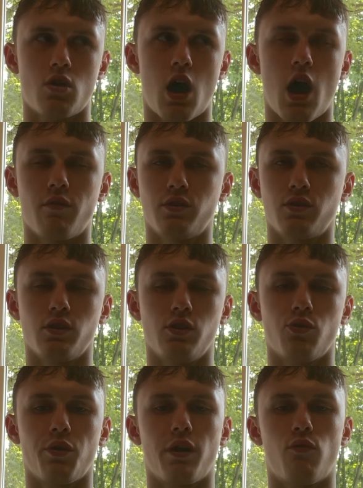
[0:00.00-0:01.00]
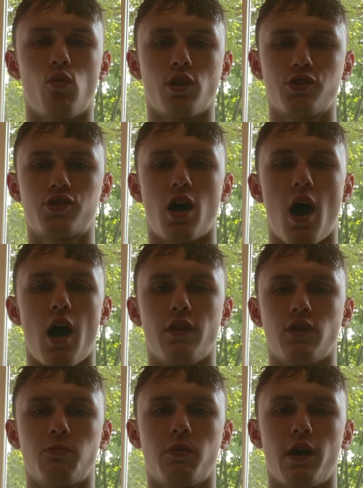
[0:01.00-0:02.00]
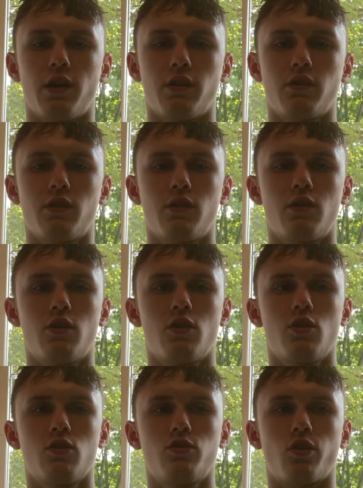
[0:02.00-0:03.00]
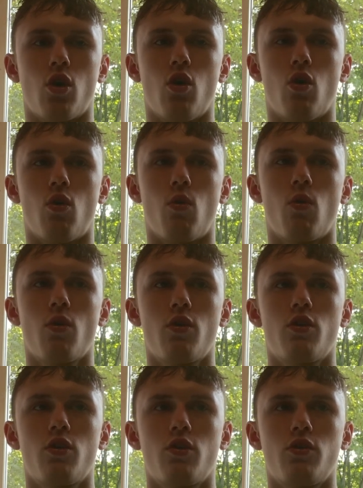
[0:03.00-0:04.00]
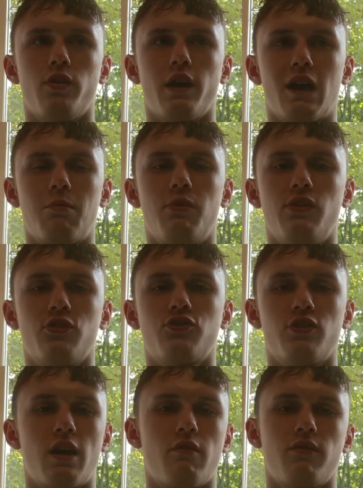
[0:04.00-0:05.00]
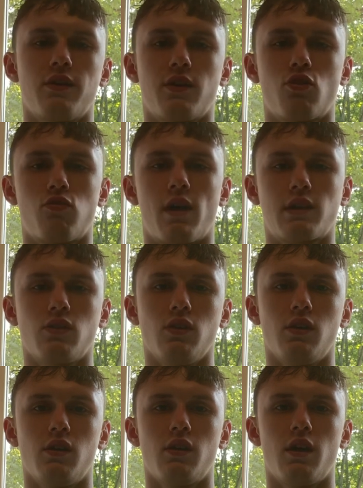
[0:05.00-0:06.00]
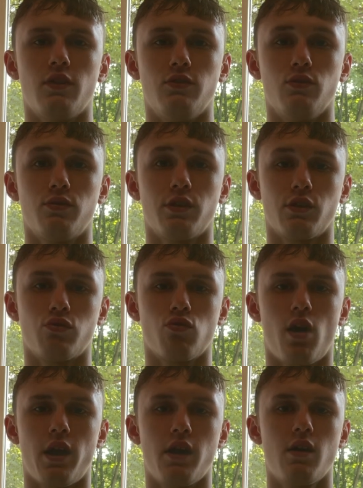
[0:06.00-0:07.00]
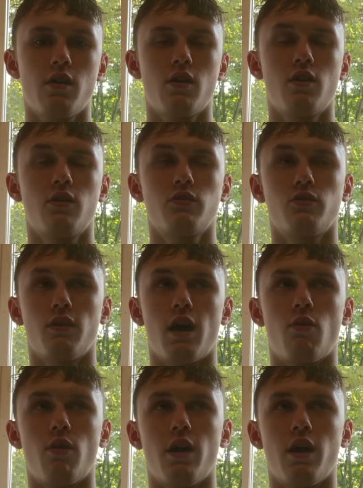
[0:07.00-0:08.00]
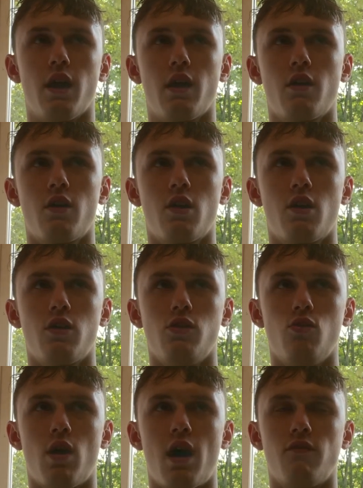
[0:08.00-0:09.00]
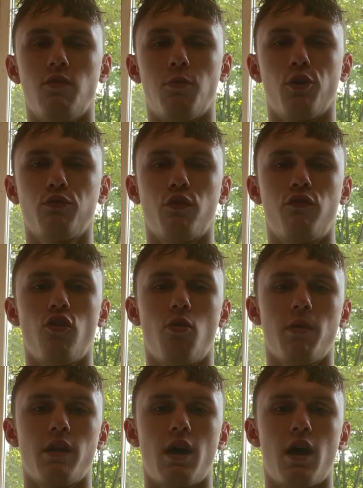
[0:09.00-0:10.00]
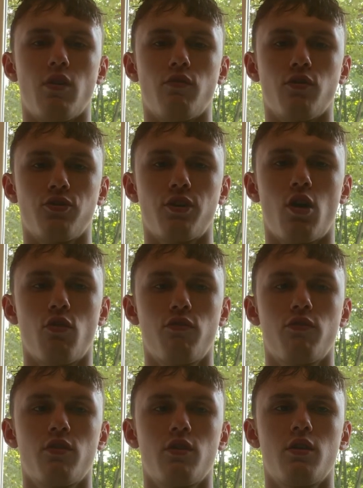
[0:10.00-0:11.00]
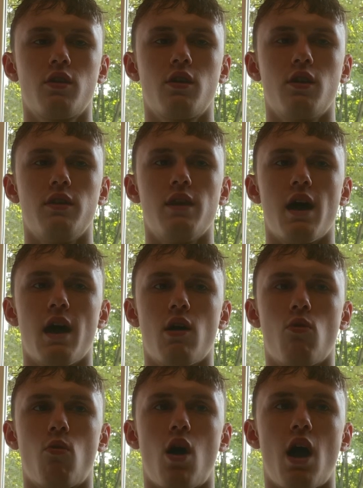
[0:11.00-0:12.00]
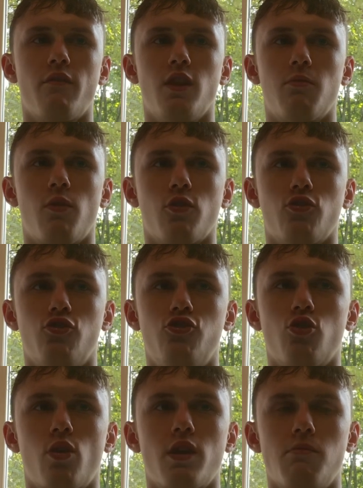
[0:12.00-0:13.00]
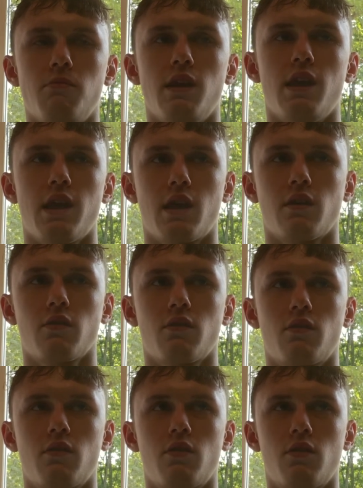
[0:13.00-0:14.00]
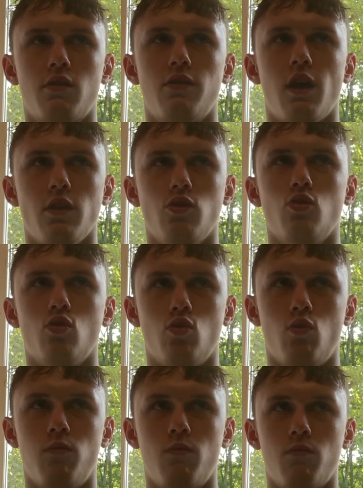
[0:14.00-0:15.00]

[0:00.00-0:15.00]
obviously you only have one shot on this planet, so you got to position everything correctly and do things right, so that way you have the most fulfillment out of yourself, yet while having the most joy and meaning that you